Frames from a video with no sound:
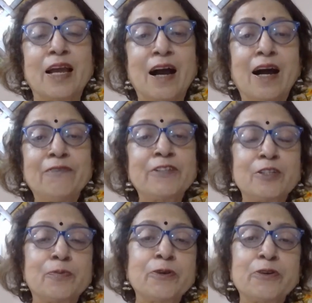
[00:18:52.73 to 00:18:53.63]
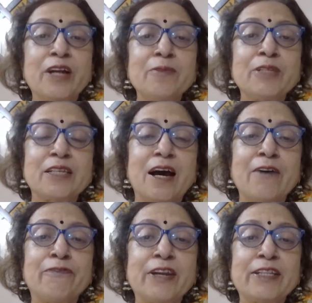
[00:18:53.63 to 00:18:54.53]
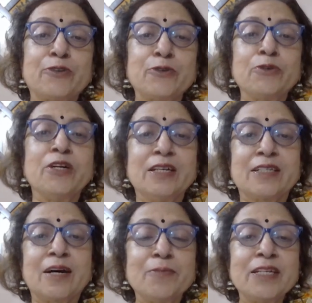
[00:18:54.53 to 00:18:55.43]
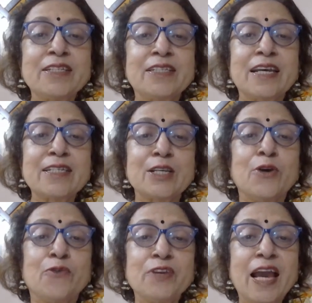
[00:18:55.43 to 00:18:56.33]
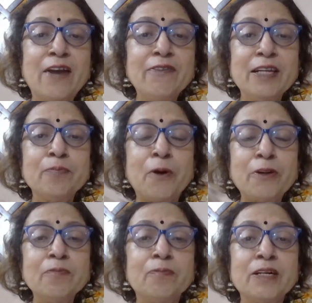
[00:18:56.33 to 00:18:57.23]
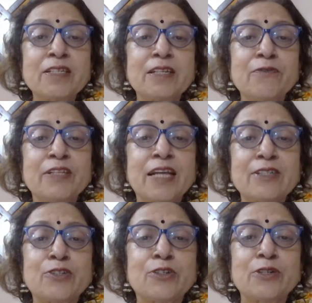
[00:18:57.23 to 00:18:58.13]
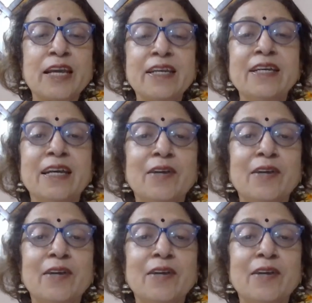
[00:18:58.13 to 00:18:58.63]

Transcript: After the program is halfway through, somebody says, we have an important person with us today.